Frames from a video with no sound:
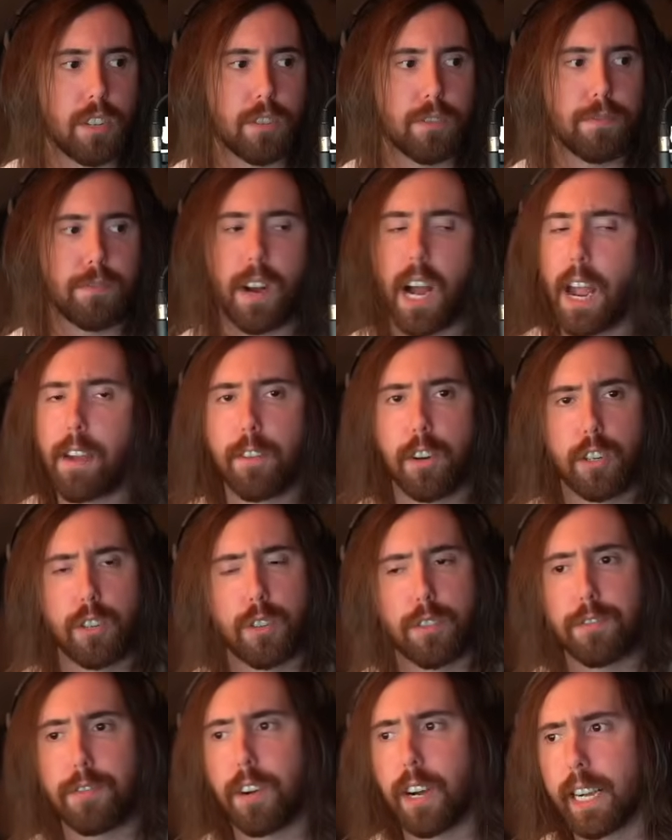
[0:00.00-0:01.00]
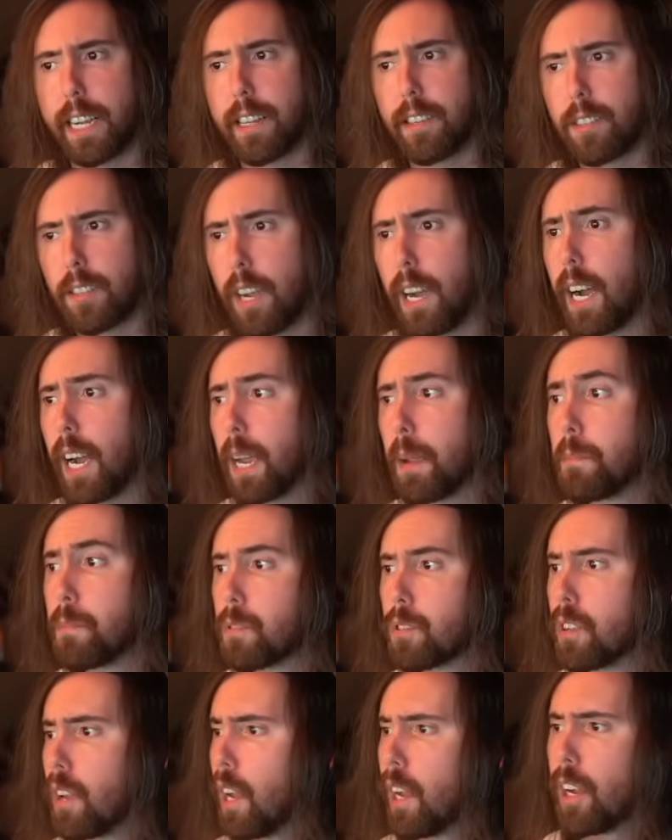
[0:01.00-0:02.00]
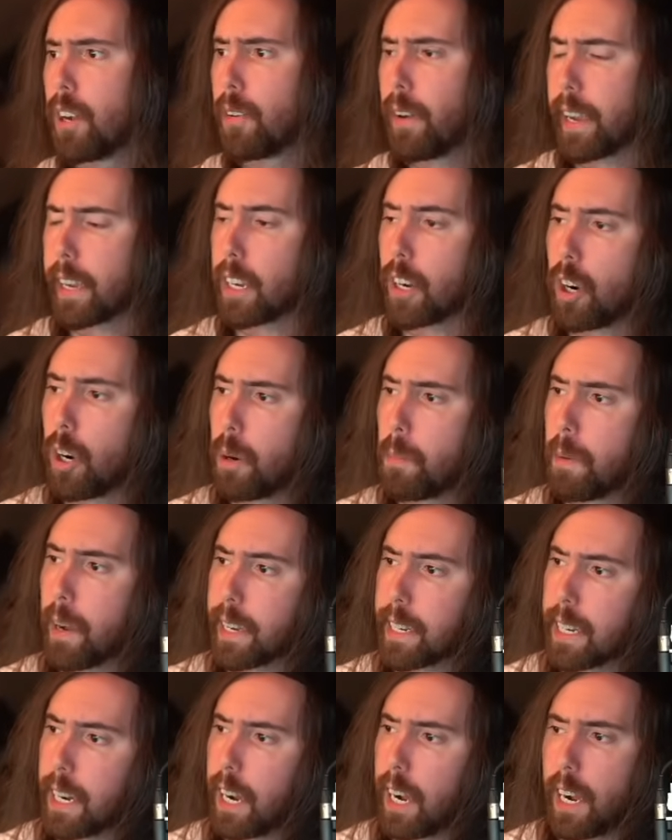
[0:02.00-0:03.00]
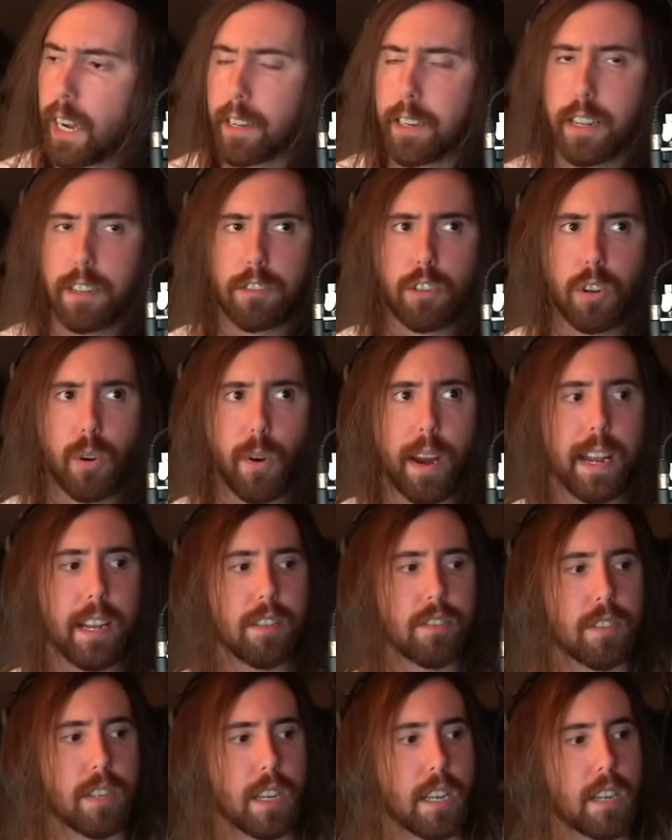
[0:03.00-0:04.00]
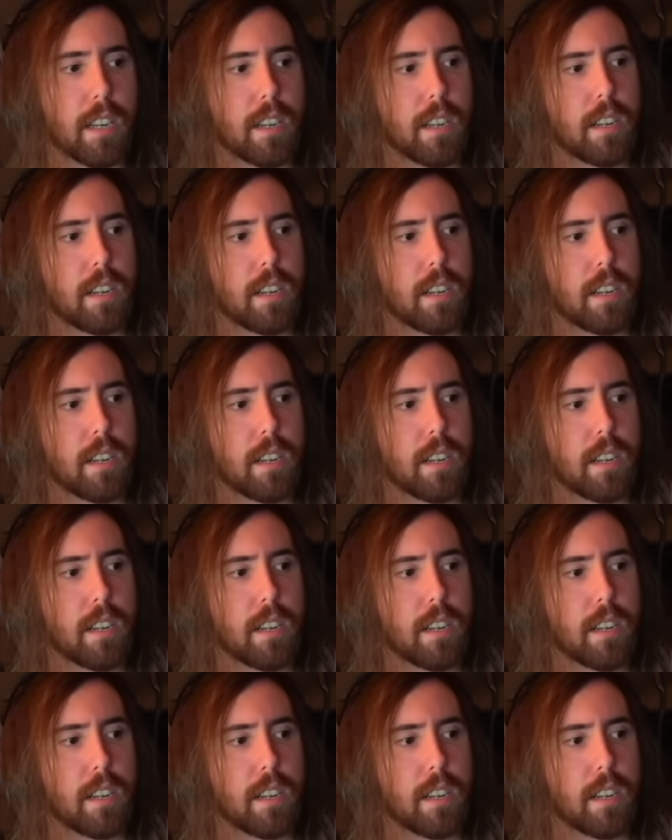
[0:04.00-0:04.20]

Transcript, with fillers: 500 fucking times. Like, oh my God, it's crazy.